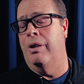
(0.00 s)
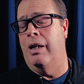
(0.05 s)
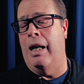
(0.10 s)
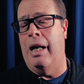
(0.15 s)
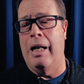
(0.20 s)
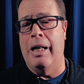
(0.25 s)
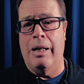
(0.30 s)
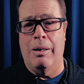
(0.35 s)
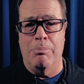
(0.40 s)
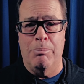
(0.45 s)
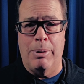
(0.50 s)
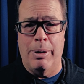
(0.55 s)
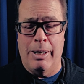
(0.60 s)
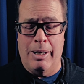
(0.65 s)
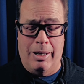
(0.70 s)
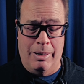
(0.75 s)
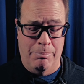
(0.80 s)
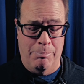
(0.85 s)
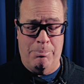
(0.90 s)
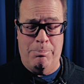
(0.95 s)
I
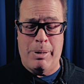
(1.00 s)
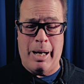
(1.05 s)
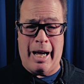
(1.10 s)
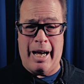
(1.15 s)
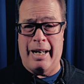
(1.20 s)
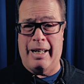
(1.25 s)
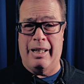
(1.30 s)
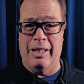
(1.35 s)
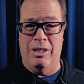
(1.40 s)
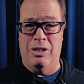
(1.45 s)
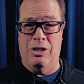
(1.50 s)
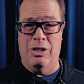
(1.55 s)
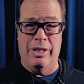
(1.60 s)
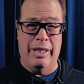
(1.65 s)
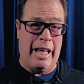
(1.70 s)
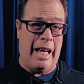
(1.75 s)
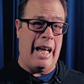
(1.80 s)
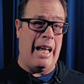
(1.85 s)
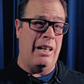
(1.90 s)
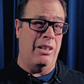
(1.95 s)
unpackaged
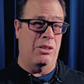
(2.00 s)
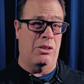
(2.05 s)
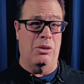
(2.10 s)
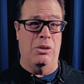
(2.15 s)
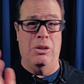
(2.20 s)
that so